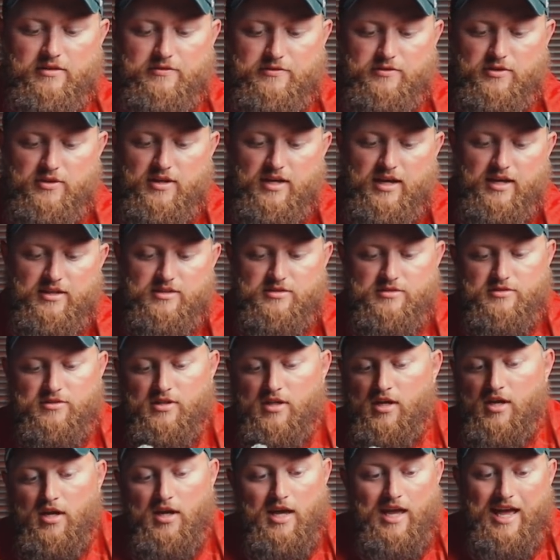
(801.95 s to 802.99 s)
If you guys
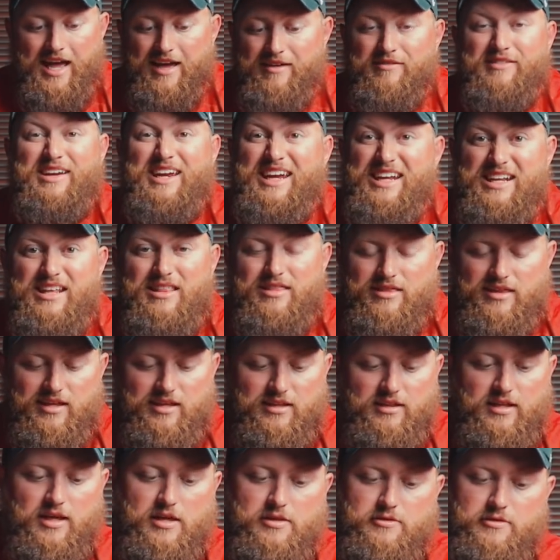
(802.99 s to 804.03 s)
have
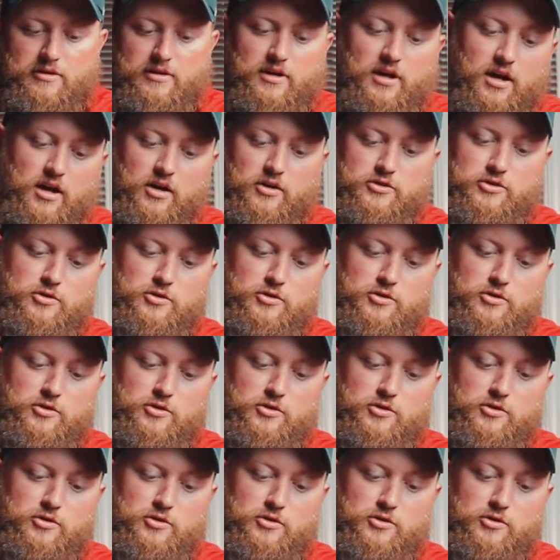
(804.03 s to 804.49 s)
anything leather at all,